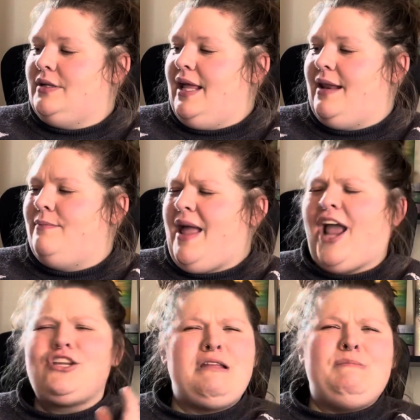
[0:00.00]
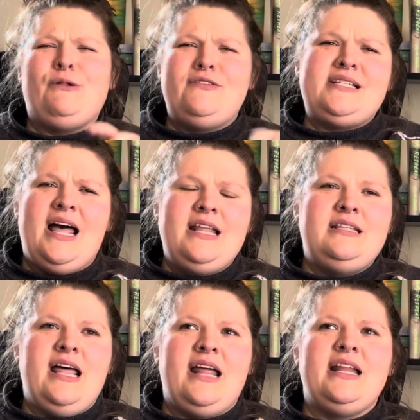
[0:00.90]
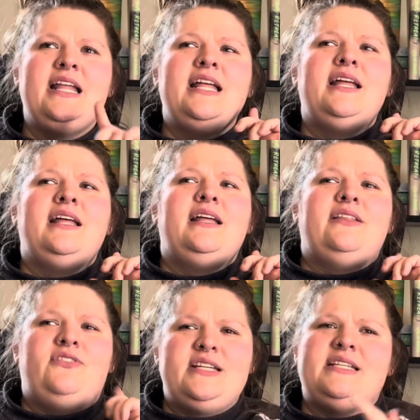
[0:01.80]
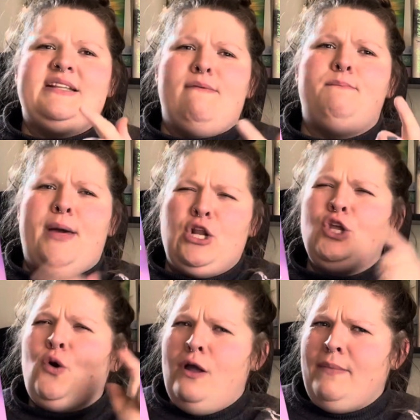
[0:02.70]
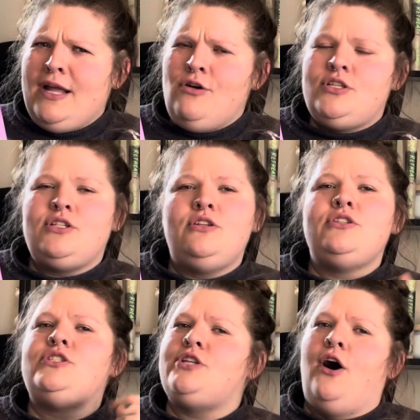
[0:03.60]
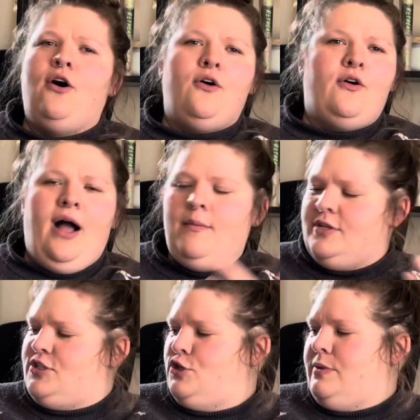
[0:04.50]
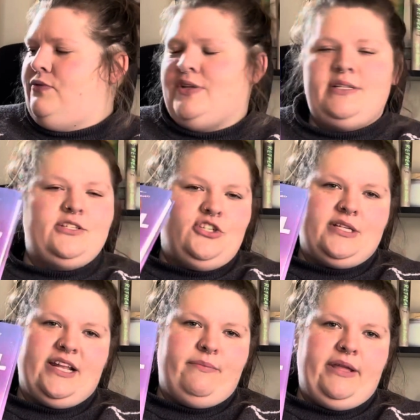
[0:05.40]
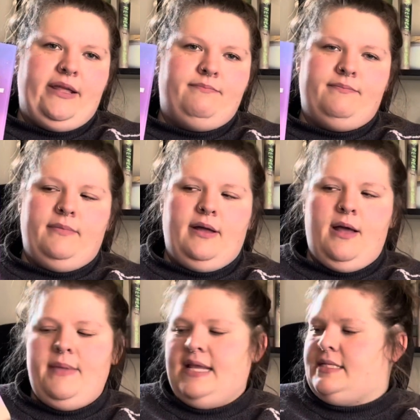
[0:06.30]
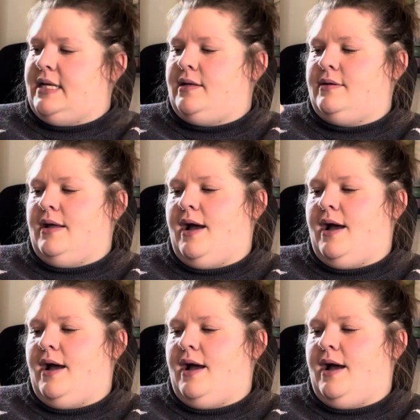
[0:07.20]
And actually, people have said that this is even better than Going by Coastal, so I'm assuming this is just going to be amazing.